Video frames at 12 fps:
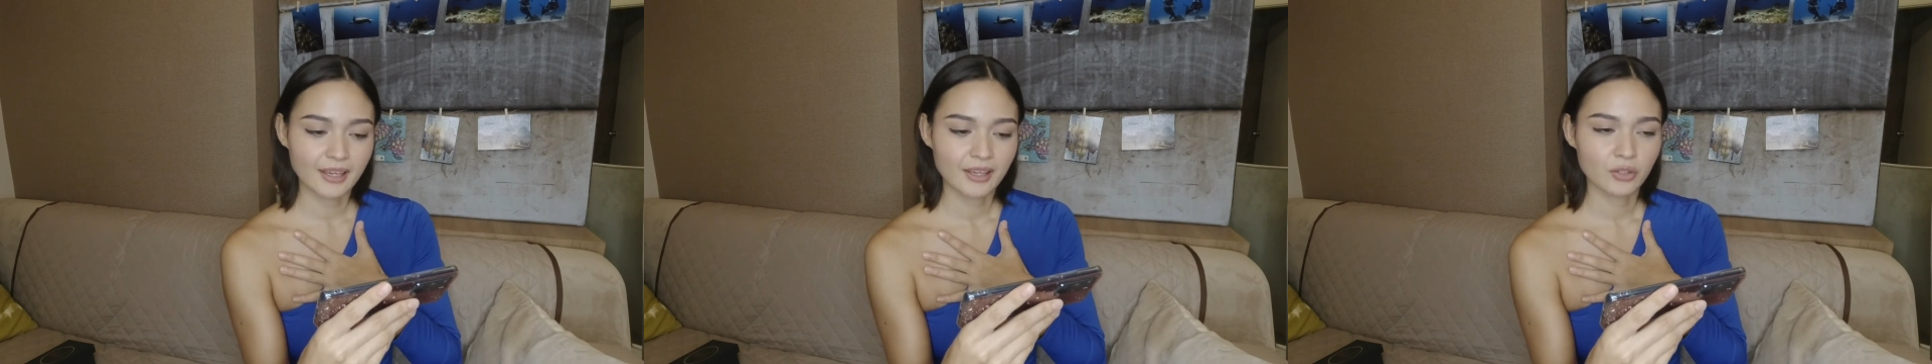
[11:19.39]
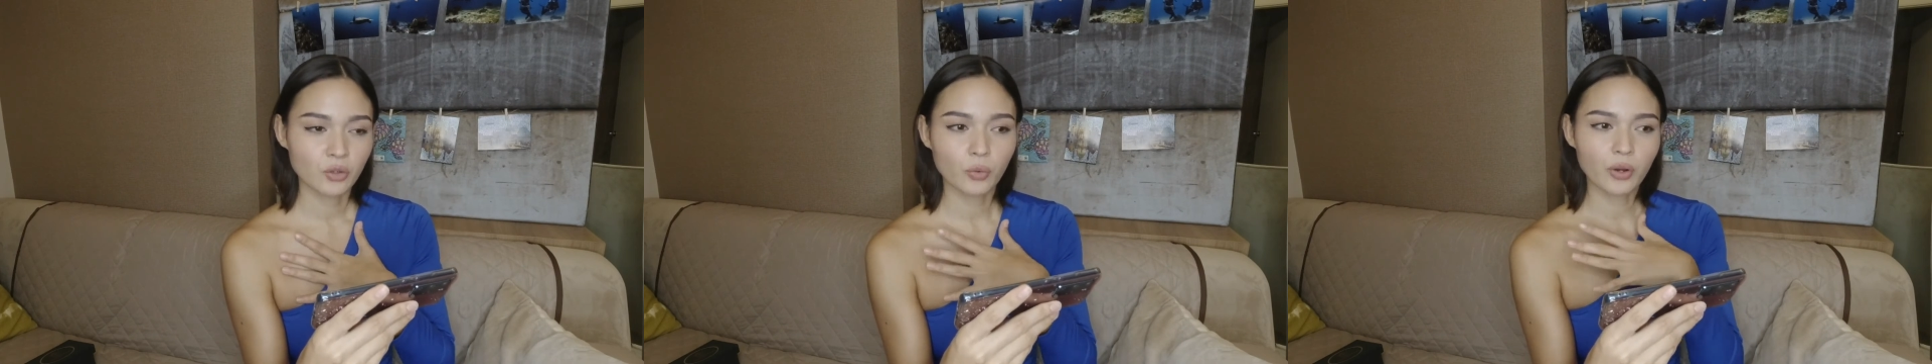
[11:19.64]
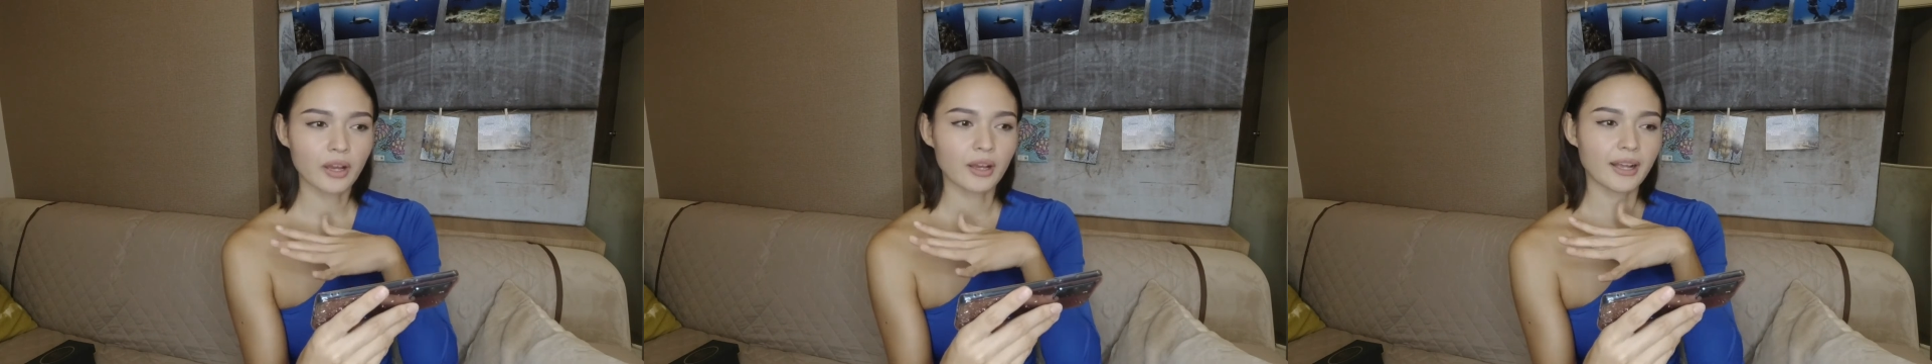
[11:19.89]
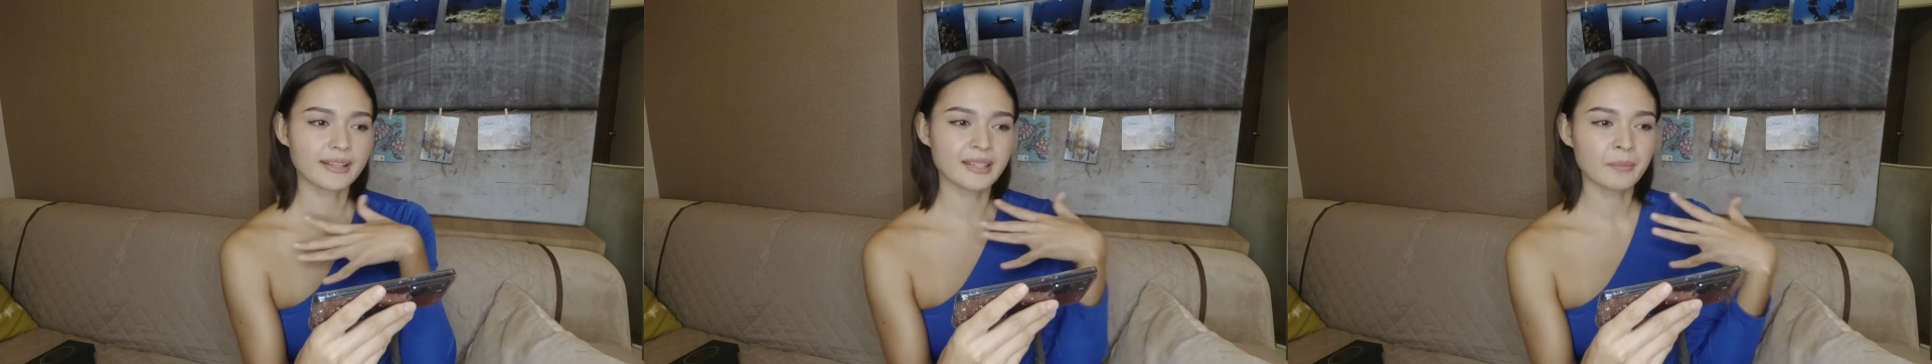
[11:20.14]
So
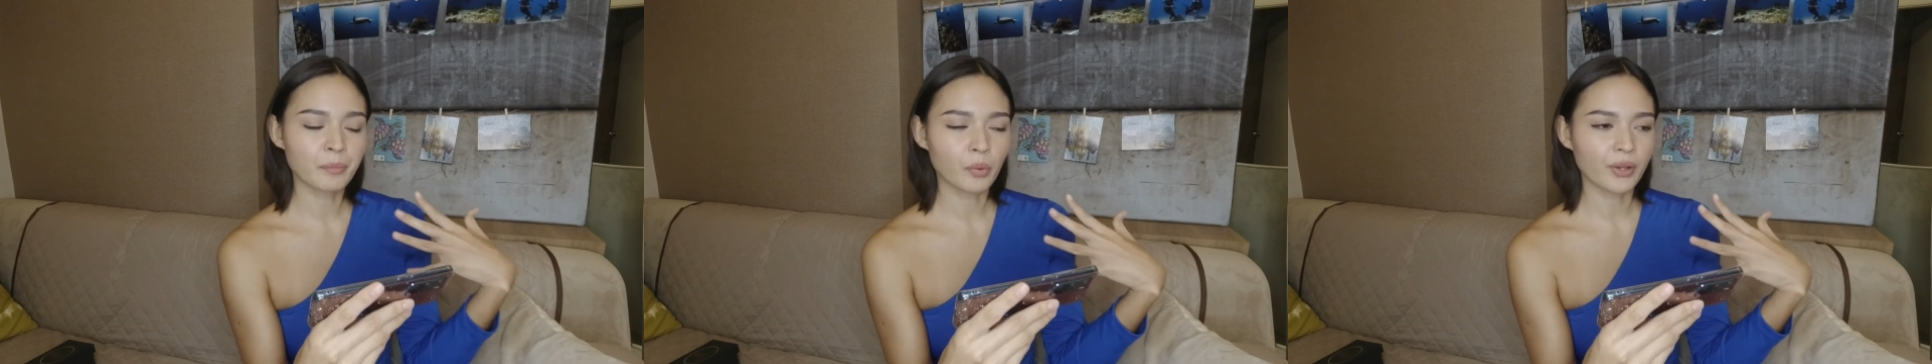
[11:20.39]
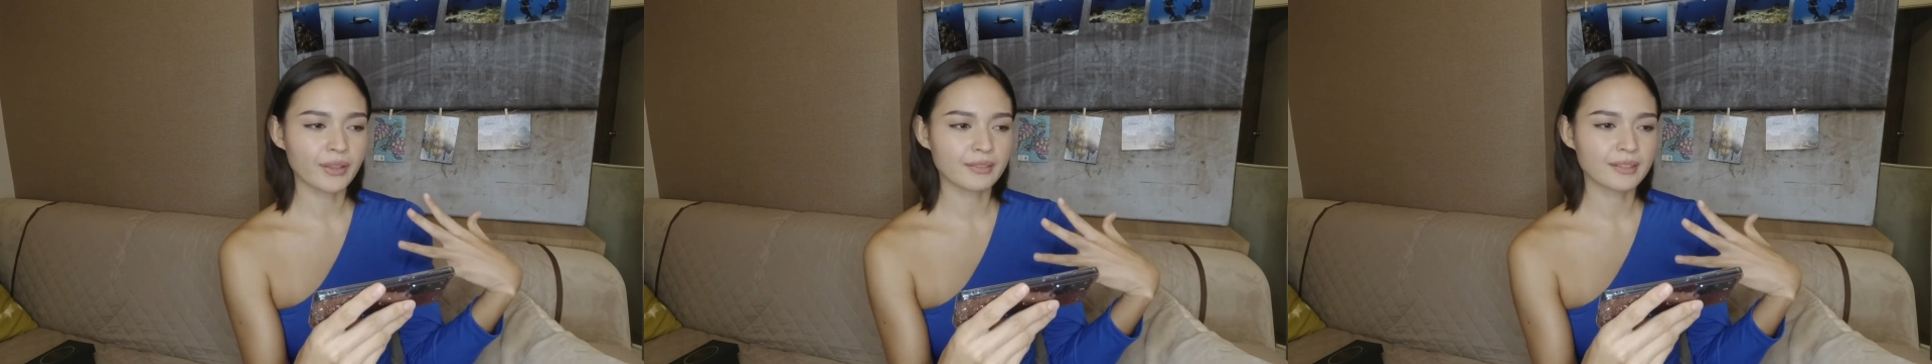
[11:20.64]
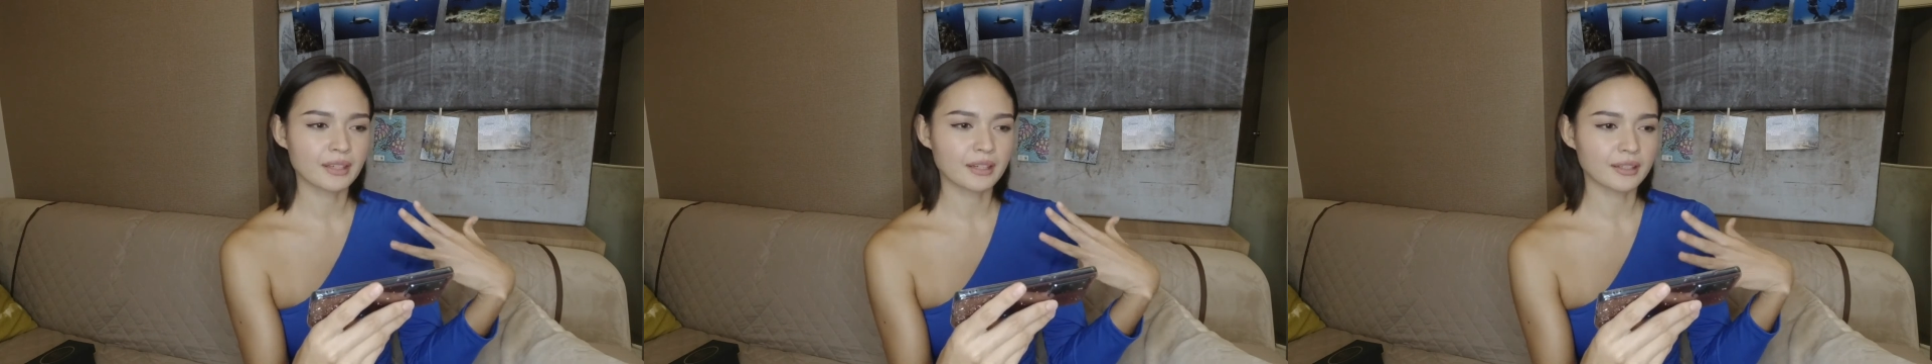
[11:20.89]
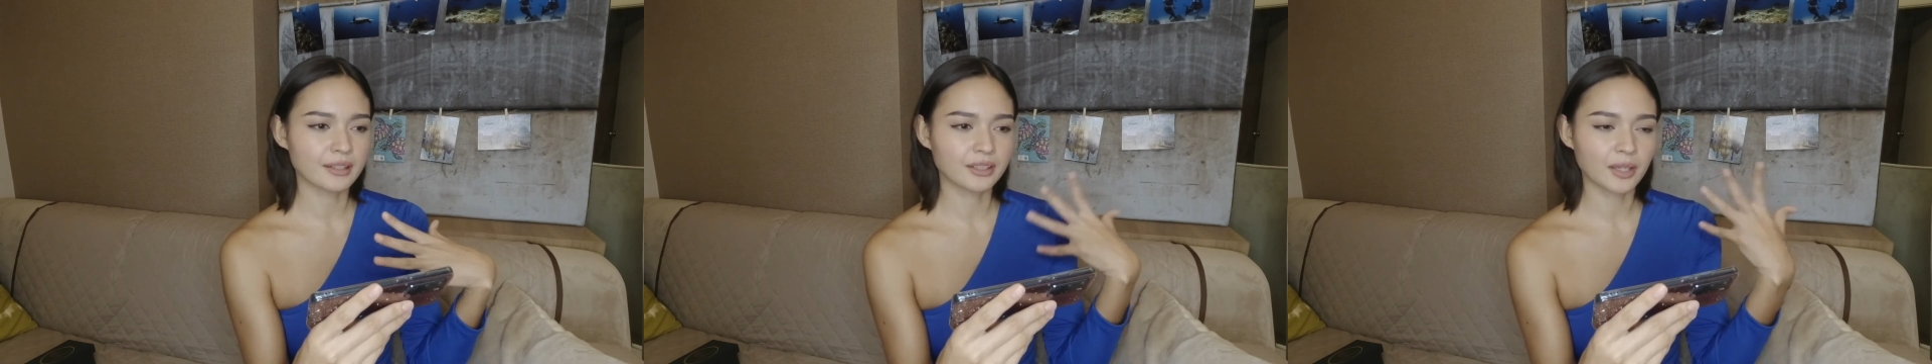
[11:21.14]
at some point,
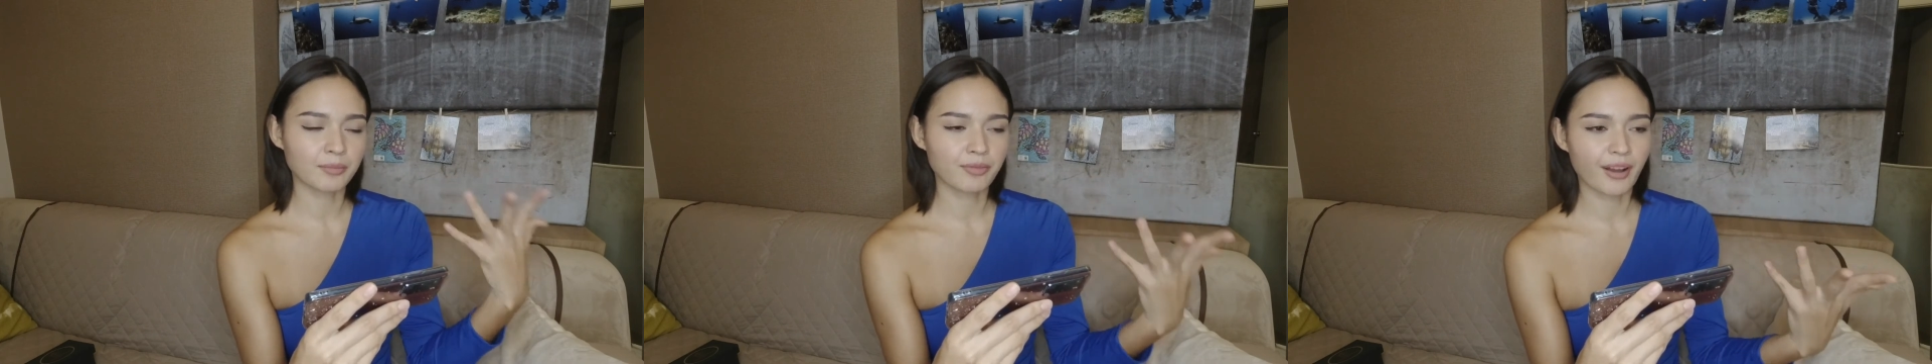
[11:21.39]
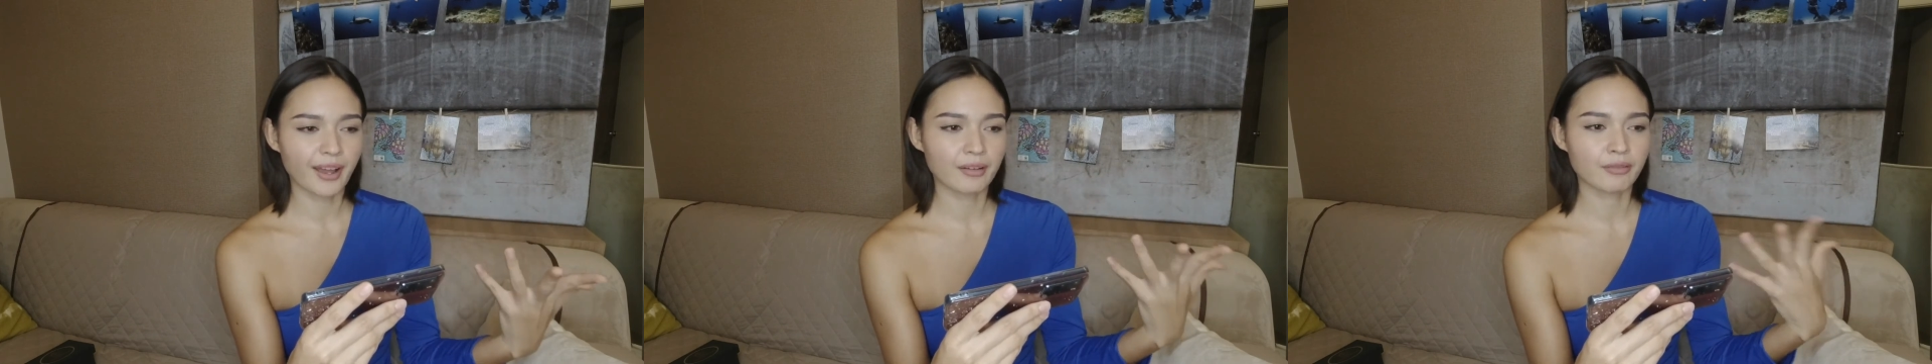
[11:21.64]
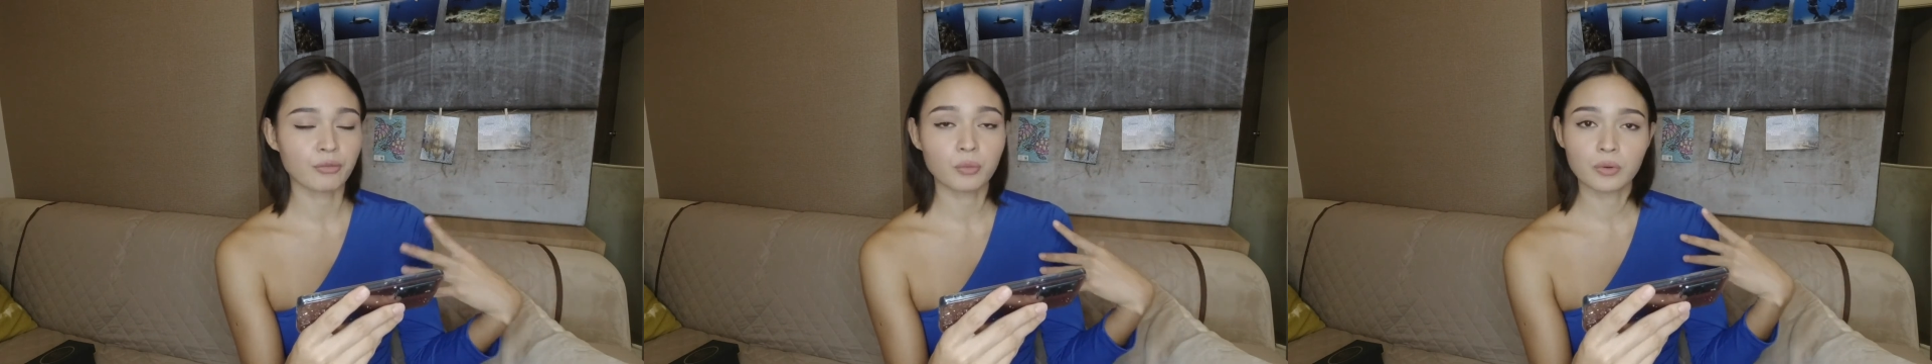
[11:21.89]
the top 5